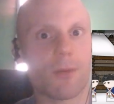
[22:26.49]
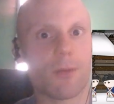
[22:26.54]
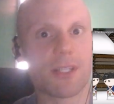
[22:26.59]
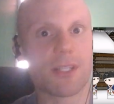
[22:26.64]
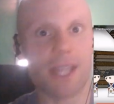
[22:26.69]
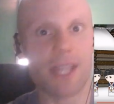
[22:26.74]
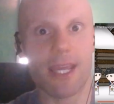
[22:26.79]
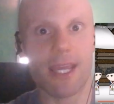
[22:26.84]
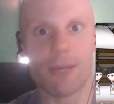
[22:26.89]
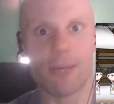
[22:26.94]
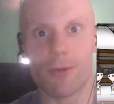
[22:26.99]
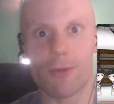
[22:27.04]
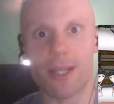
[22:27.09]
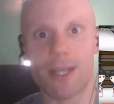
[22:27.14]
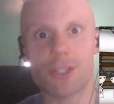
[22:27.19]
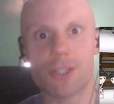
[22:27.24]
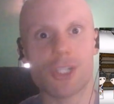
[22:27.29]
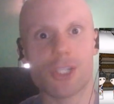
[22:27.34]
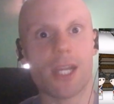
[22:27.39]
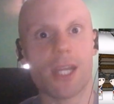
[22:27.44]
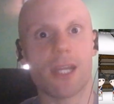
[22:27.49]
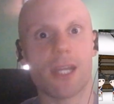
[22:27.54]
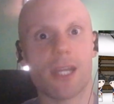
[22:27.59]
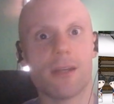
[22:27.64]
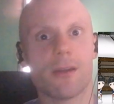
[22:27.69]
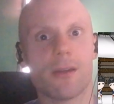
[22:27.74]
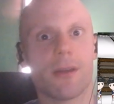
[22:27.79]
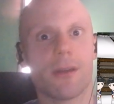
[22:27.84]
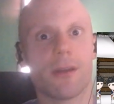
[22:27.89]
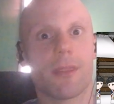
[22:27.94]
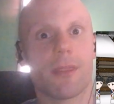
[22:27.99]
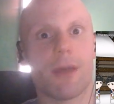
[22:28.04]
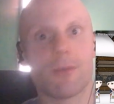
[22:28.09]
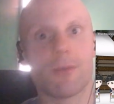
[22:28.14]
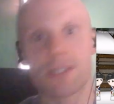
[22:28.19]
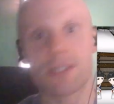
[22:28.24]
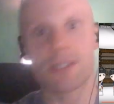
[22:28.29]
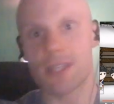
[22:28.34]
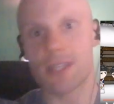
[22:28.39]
was a great chain that was